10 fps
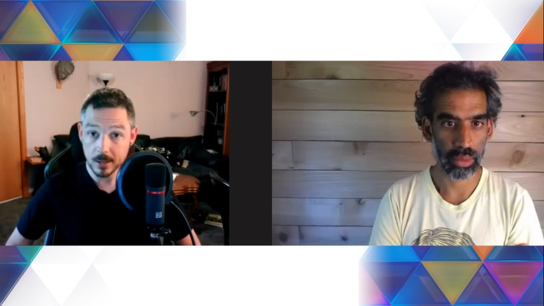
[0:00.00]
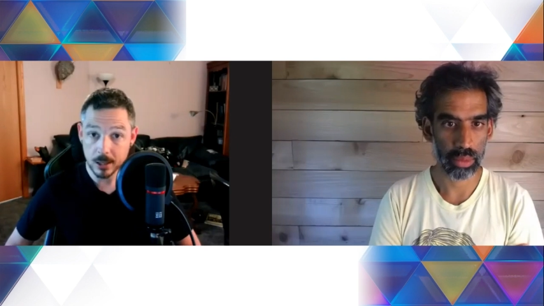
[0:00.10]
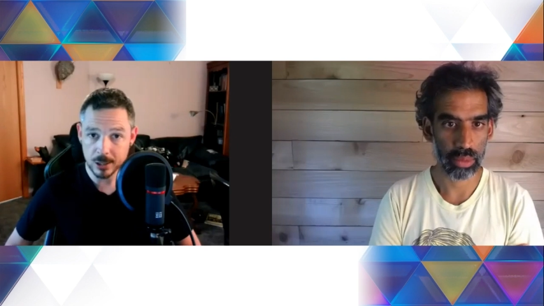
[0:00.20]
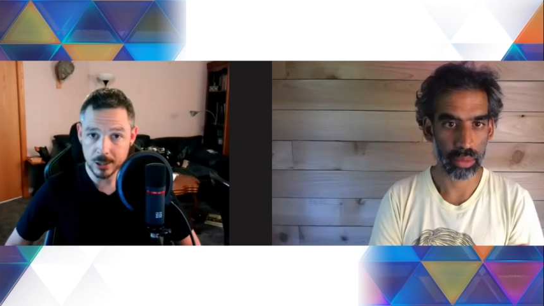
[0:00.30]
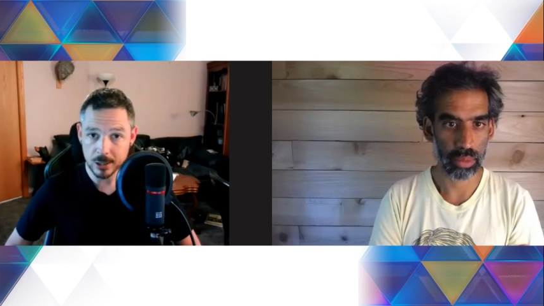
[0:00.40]
Speaker 1: to
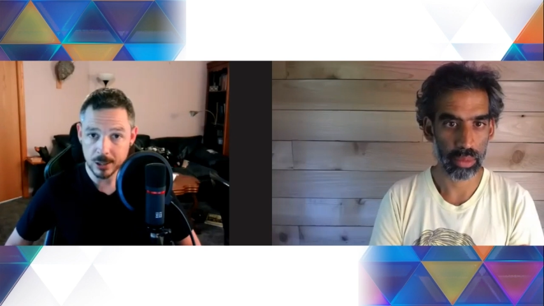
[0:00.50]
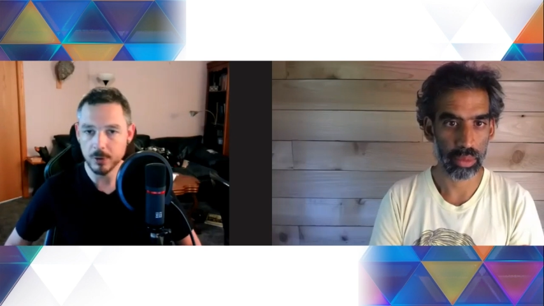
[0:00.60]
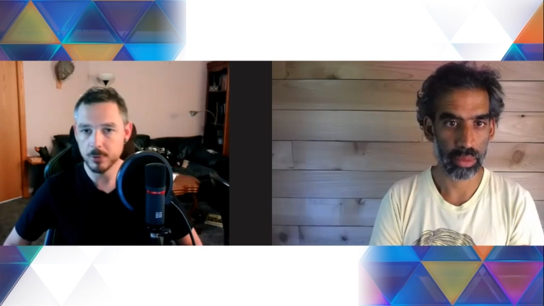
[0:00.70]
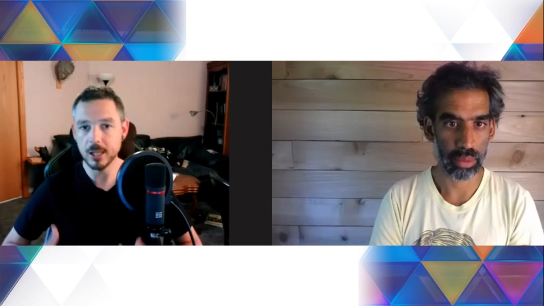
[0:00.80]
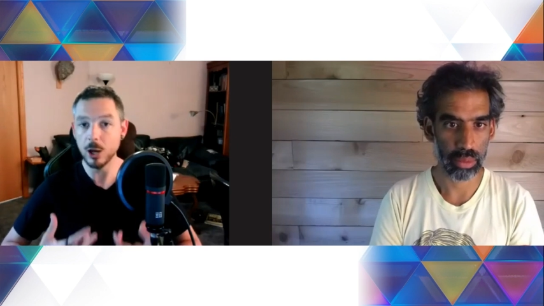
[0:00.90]
dinner together
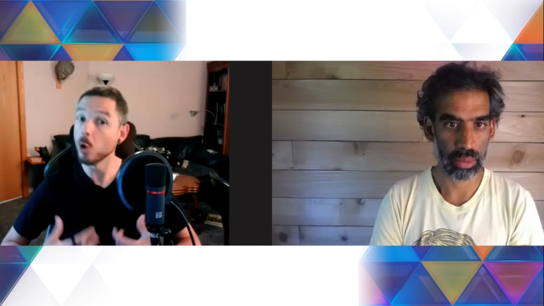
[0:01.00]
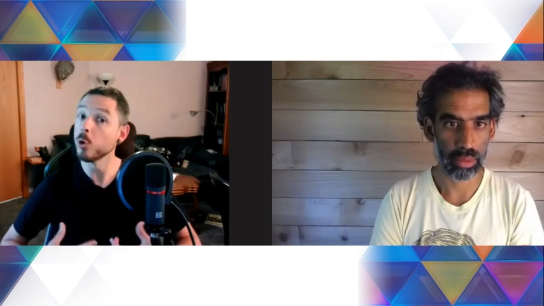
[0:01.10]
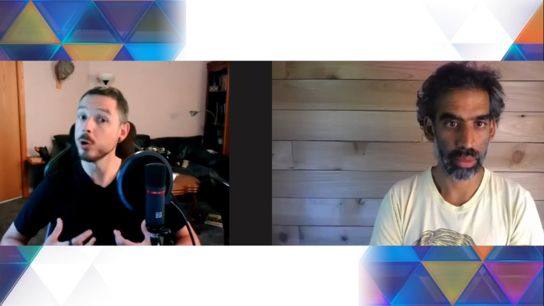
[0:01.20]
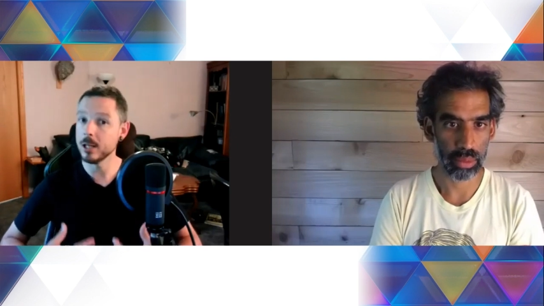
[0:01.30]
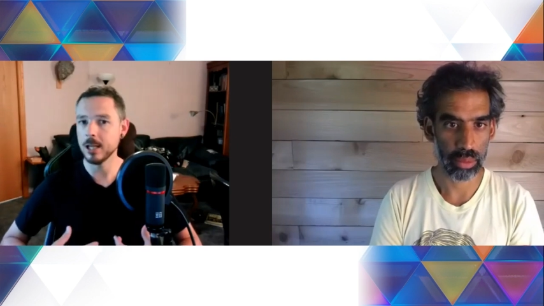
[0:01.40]
and really
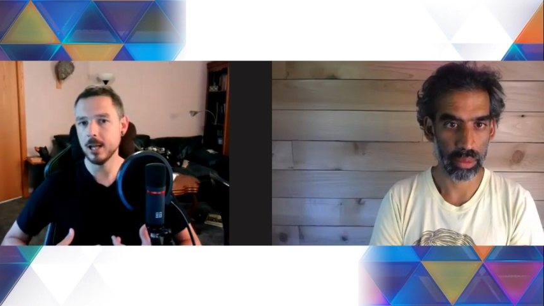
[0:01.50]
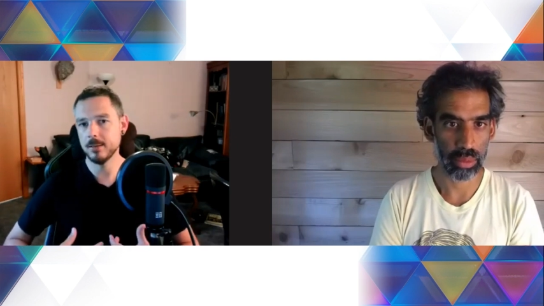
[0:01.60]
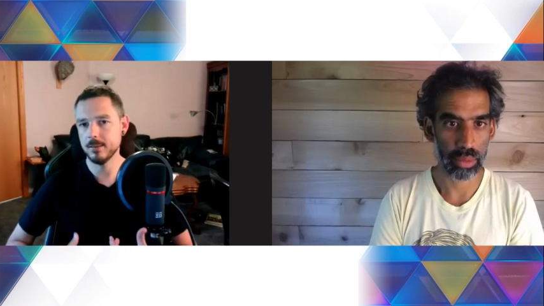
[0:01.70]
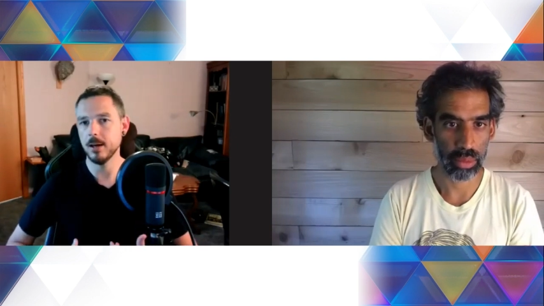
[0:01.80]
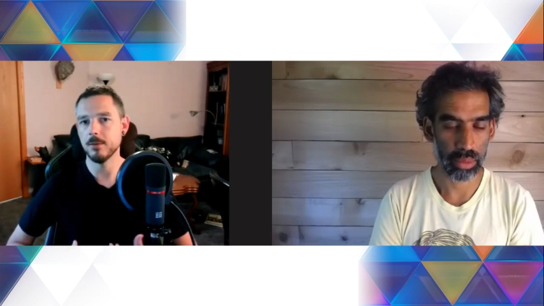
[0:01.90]
owning
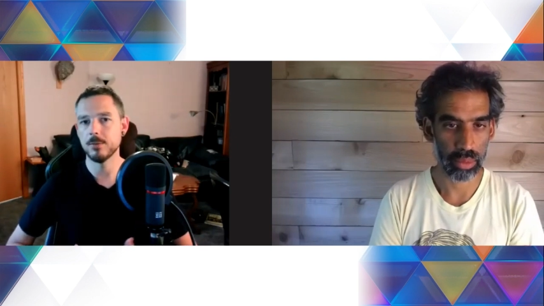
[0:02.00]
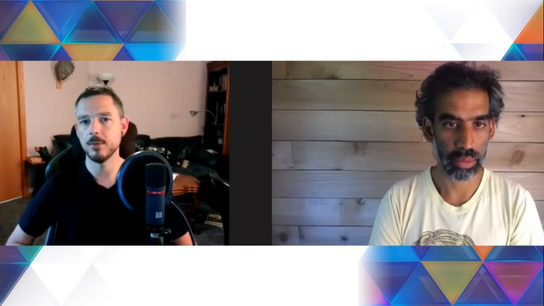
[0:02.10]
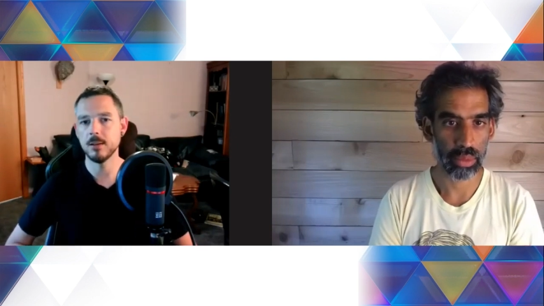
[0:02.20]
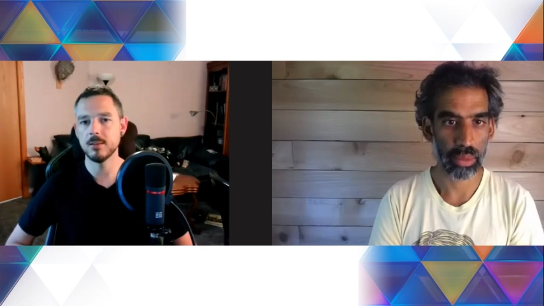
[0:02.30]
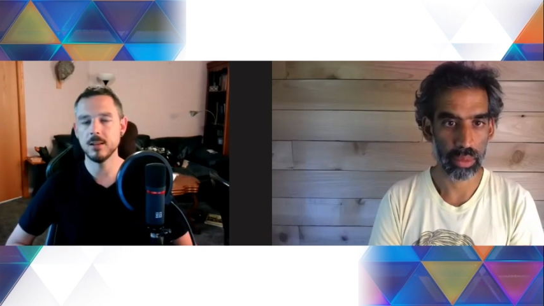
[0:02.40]
that stuff.
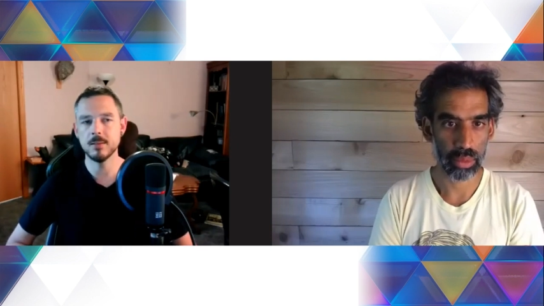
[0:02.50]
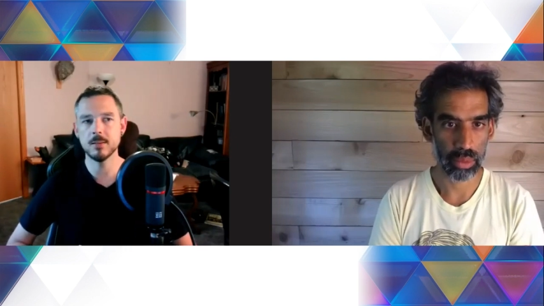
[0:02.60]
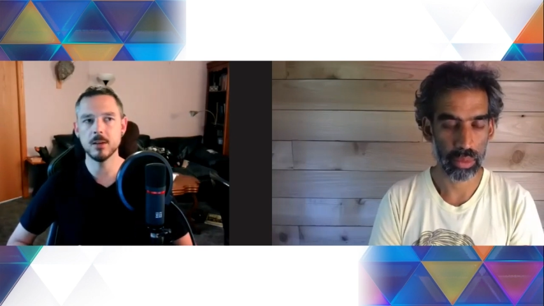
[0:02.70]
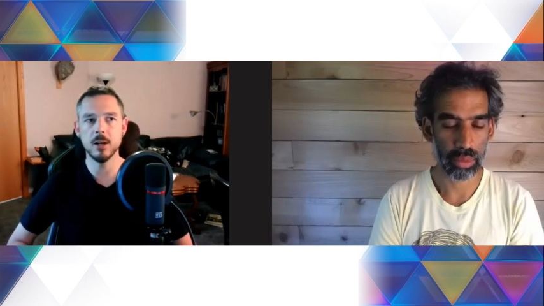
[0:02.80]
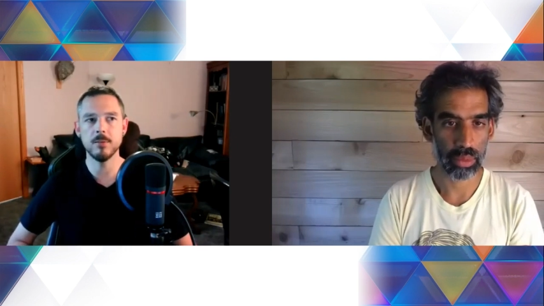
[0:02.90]
It, this
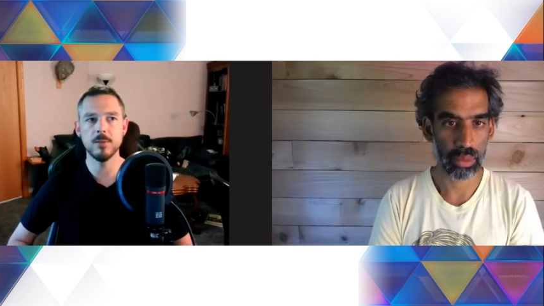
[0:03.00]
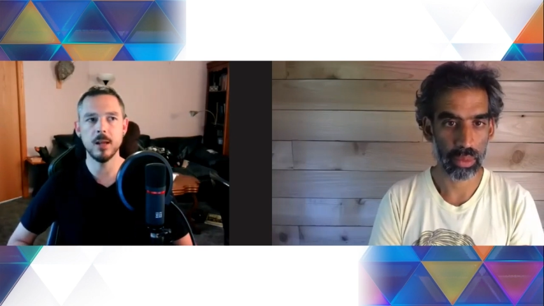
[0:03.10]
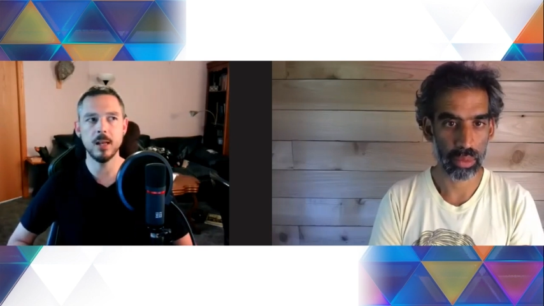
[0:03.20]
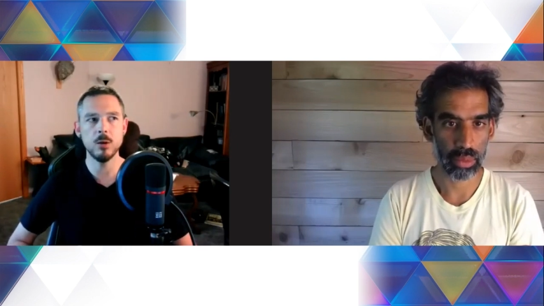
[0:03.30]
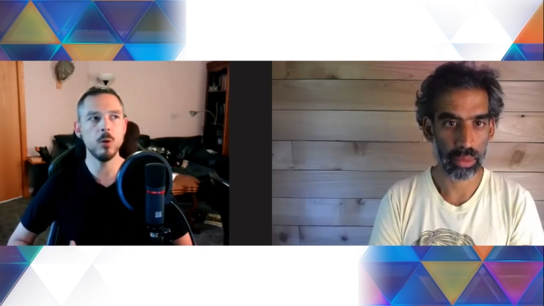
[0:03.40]
is kind of,
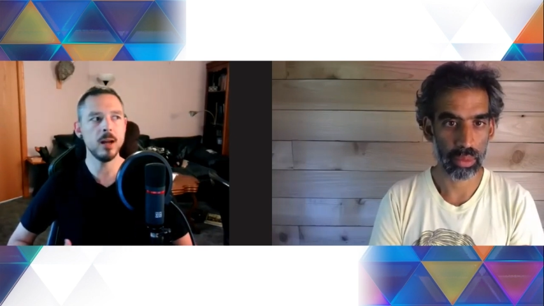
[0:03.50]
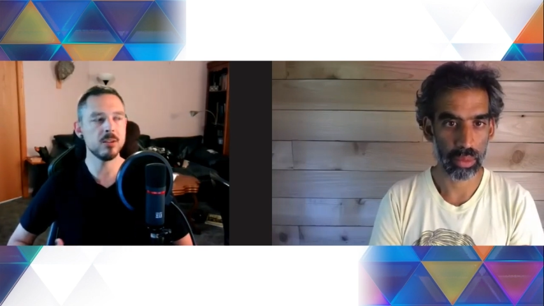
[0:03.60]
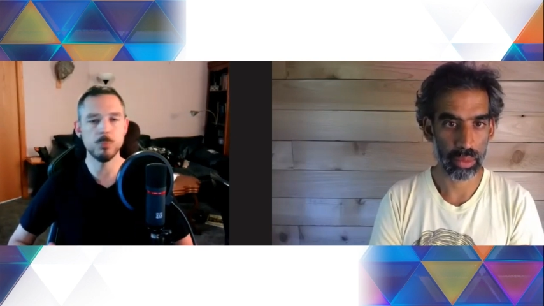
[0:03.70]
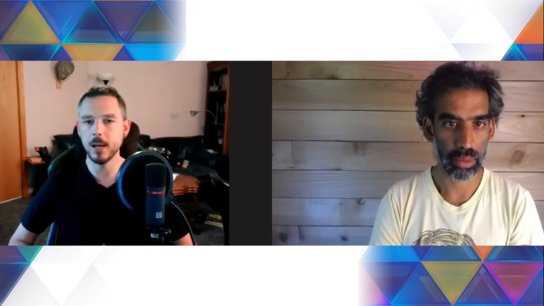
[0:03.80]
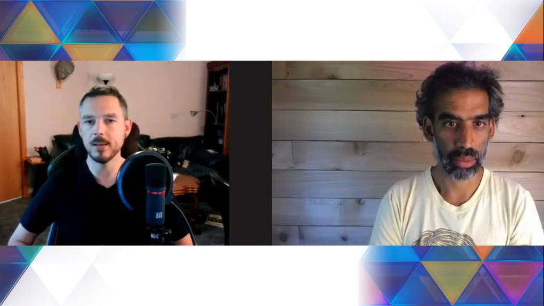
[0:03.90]
in a
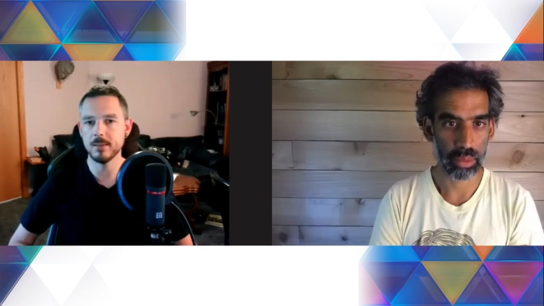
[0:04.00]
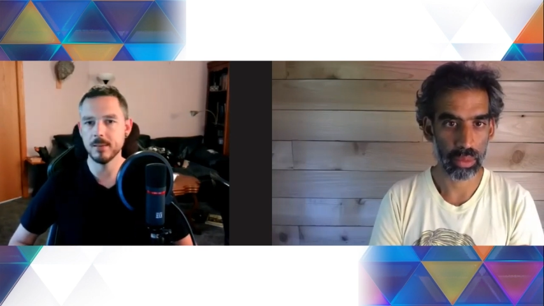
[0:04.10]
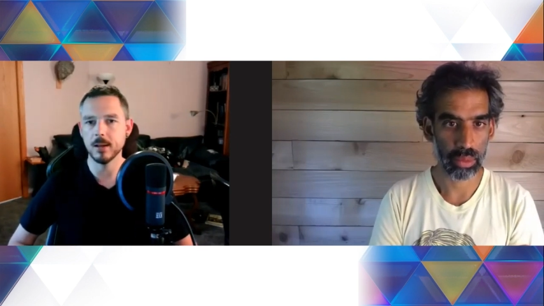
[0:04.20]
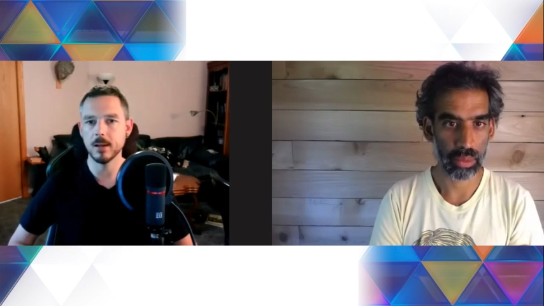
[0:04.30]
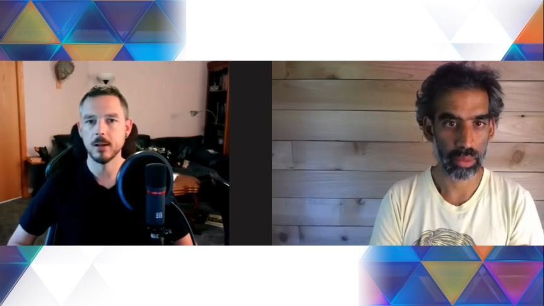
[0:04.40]
way, it's
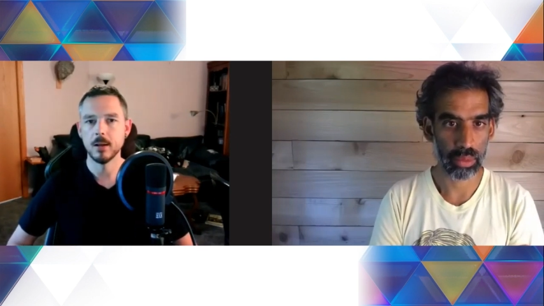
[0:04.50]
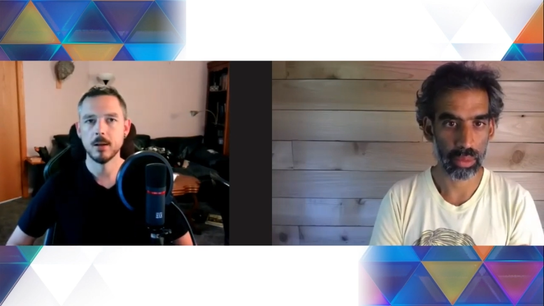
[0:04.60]
basic.